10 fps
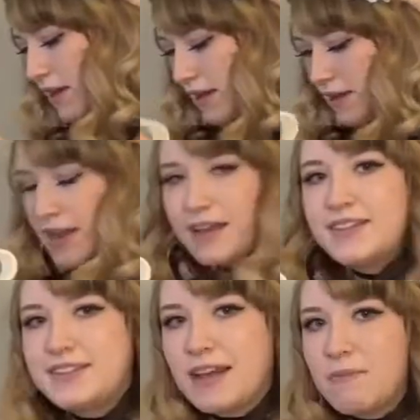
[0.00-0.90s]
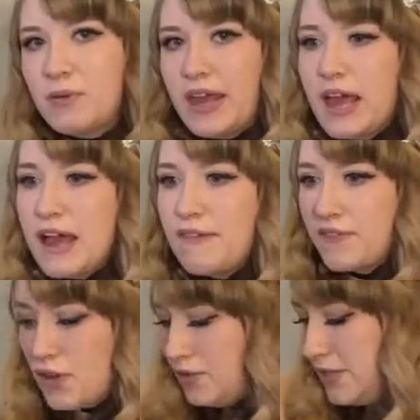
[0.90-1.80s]
Next up we have
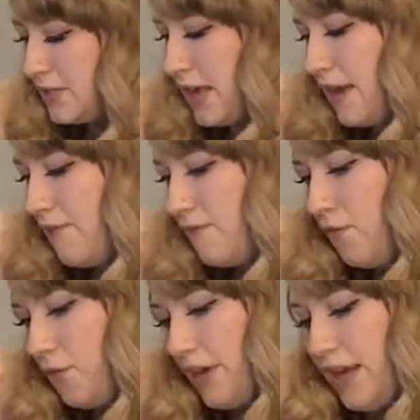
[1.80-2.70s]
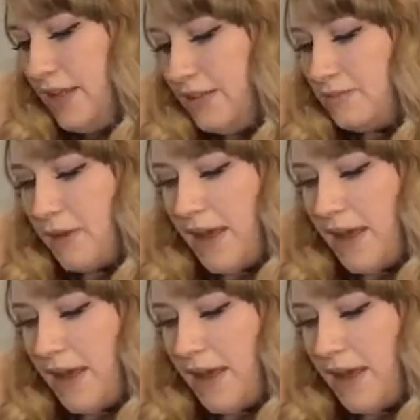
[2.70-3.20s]
Ghost Night Forest by